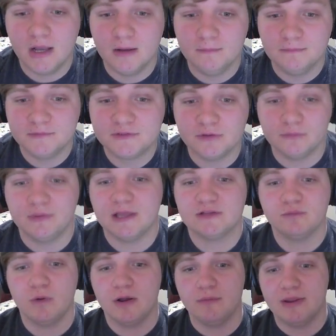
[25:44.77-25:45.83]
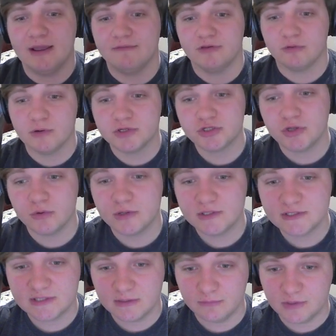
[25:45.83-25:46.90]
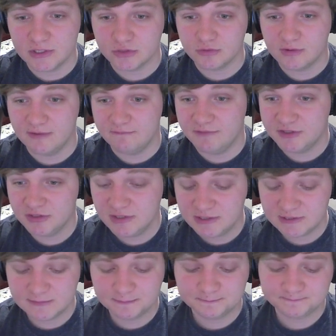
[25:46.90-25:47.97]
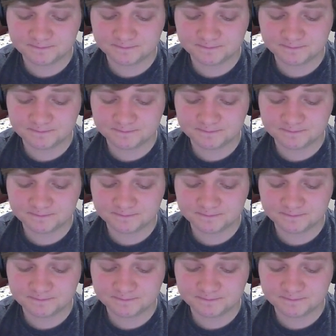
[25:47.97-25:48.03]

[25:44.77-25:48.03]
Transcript: So that's why we have the creature tokens that we control have vigilance,